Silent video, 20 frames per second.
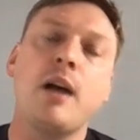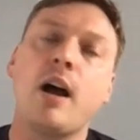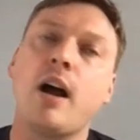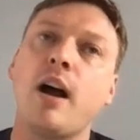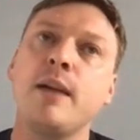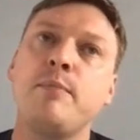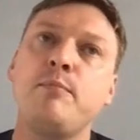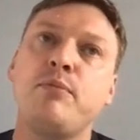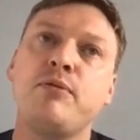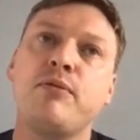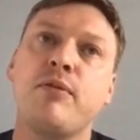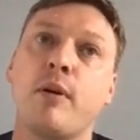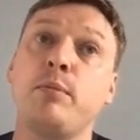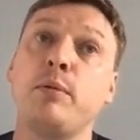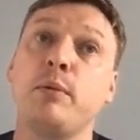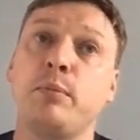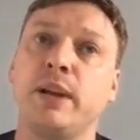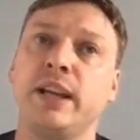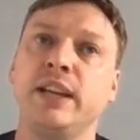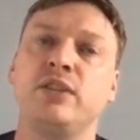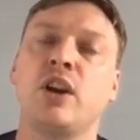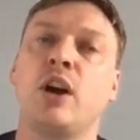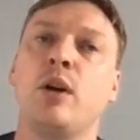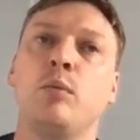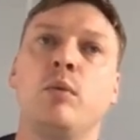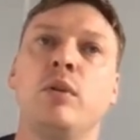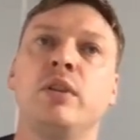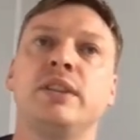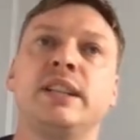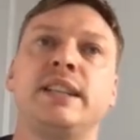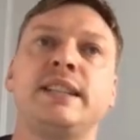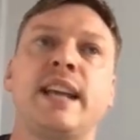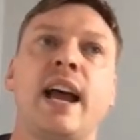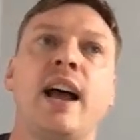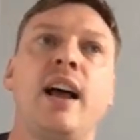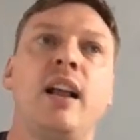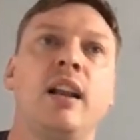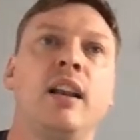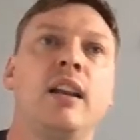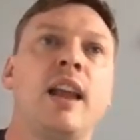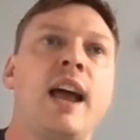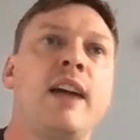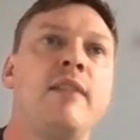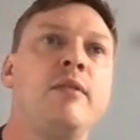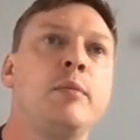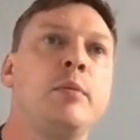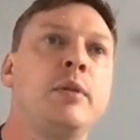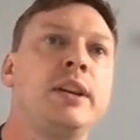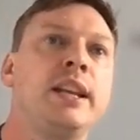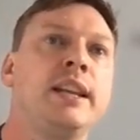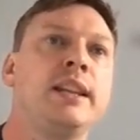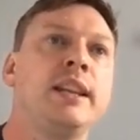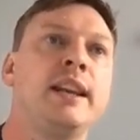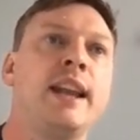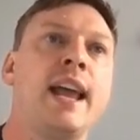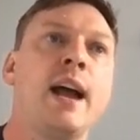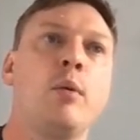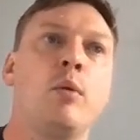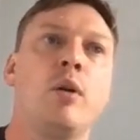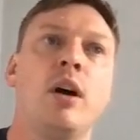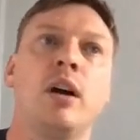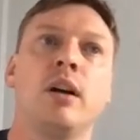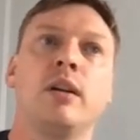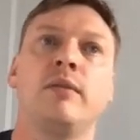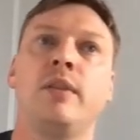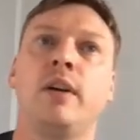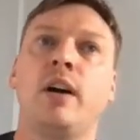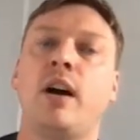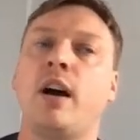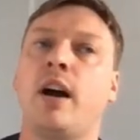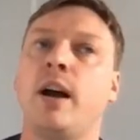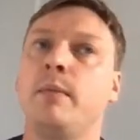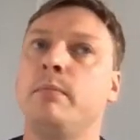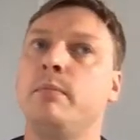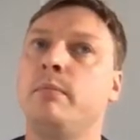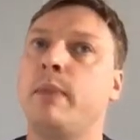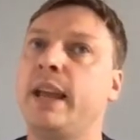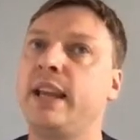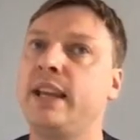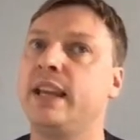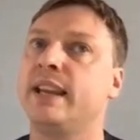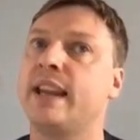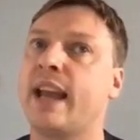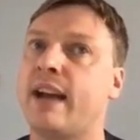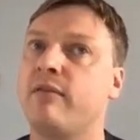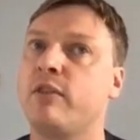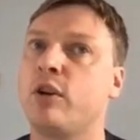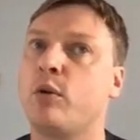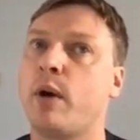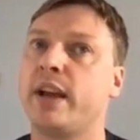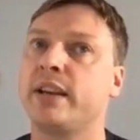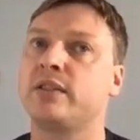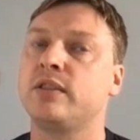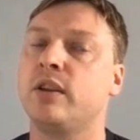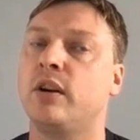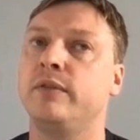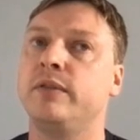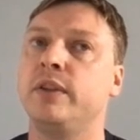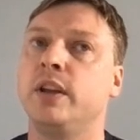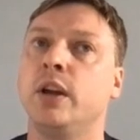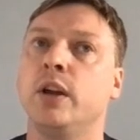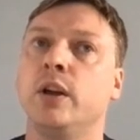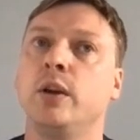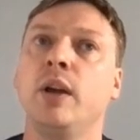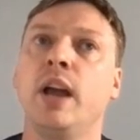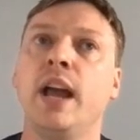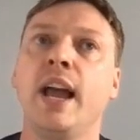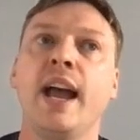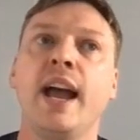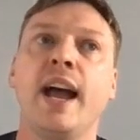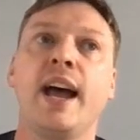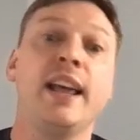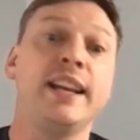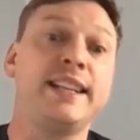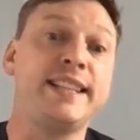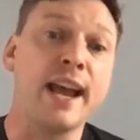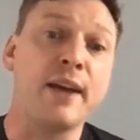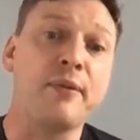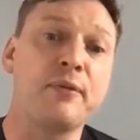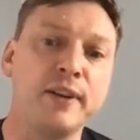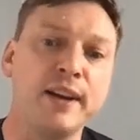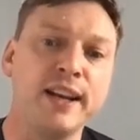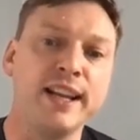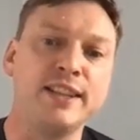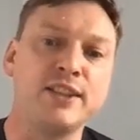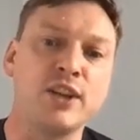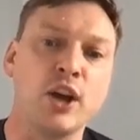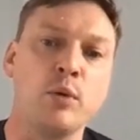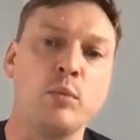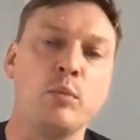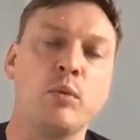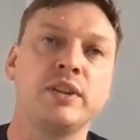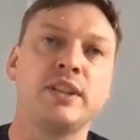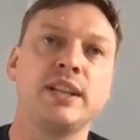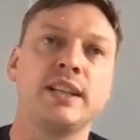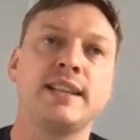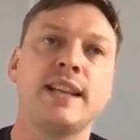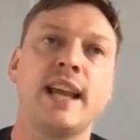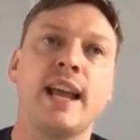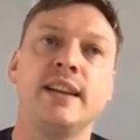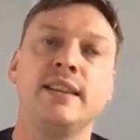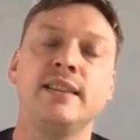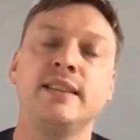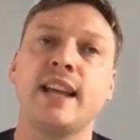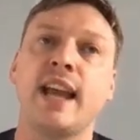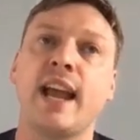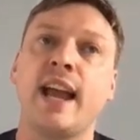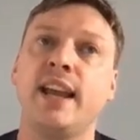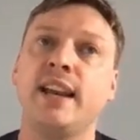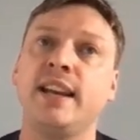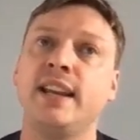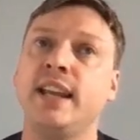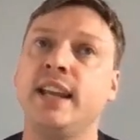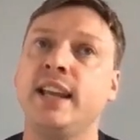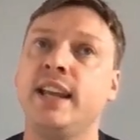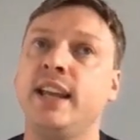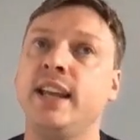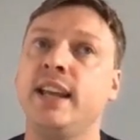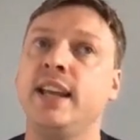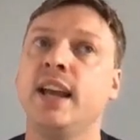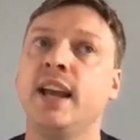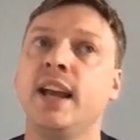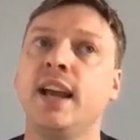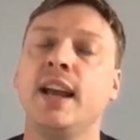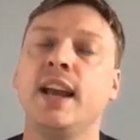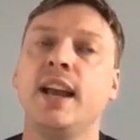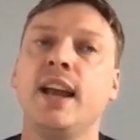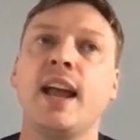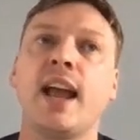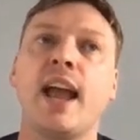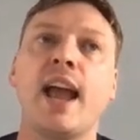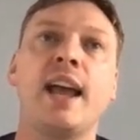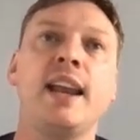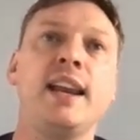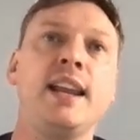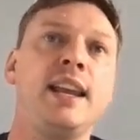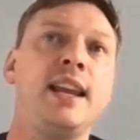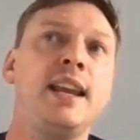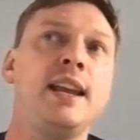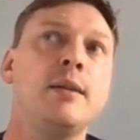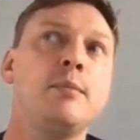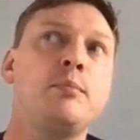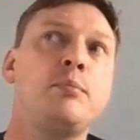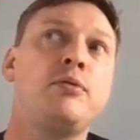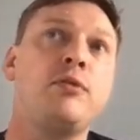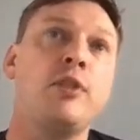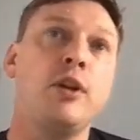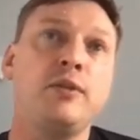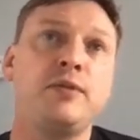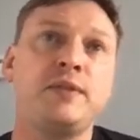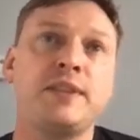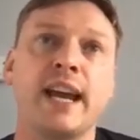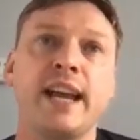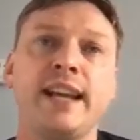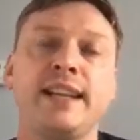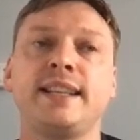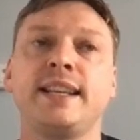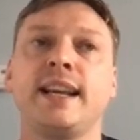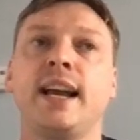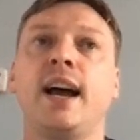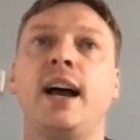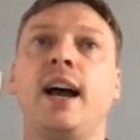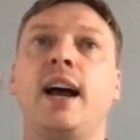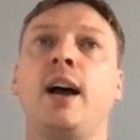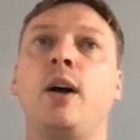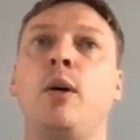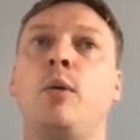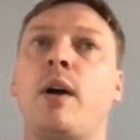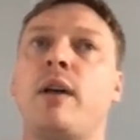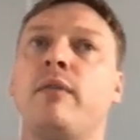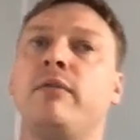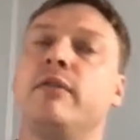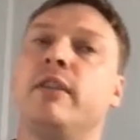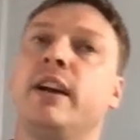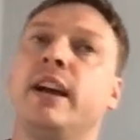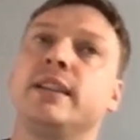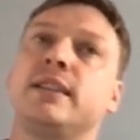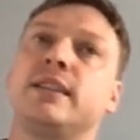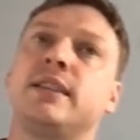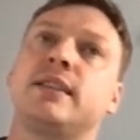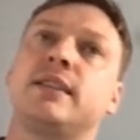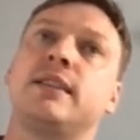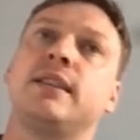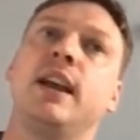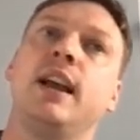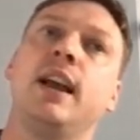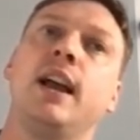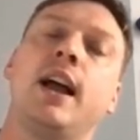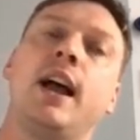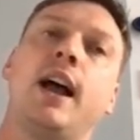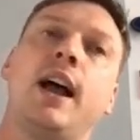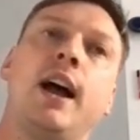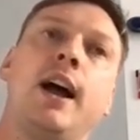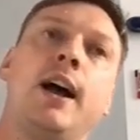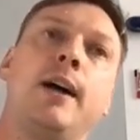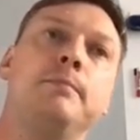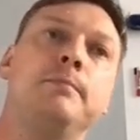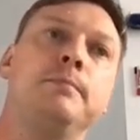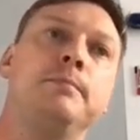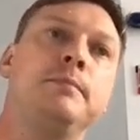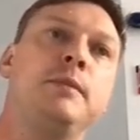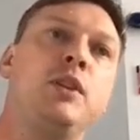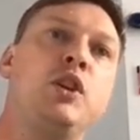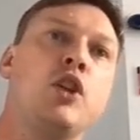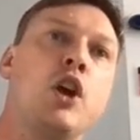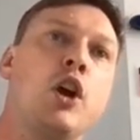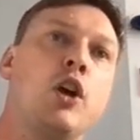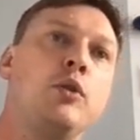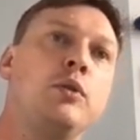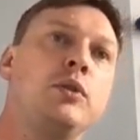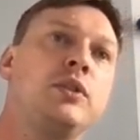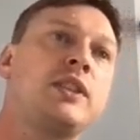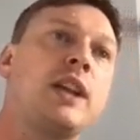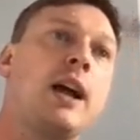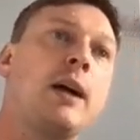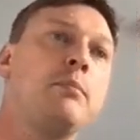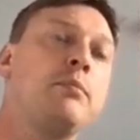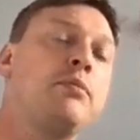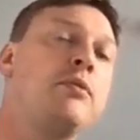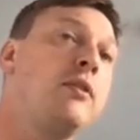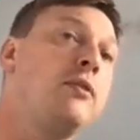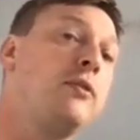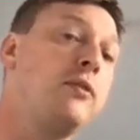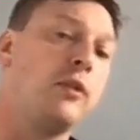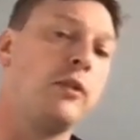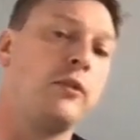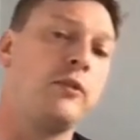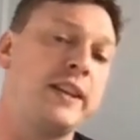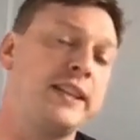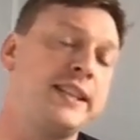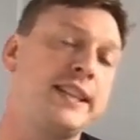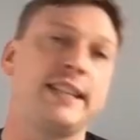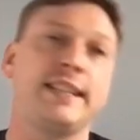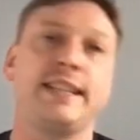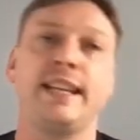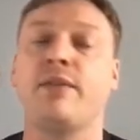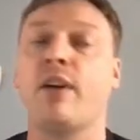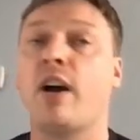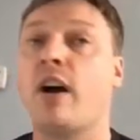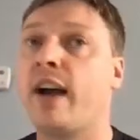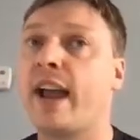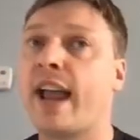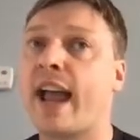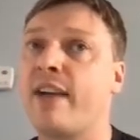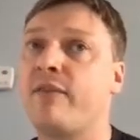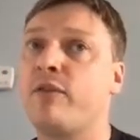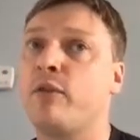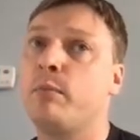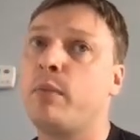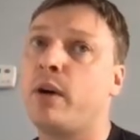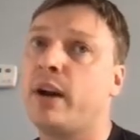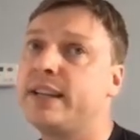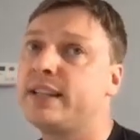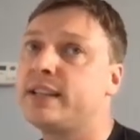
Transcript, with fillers: I probably don't want to tell everybody in the network that I'm making that request of you, and I definitely don't want to send any proof data, whether it's you know, some proof of authenticity that I have on my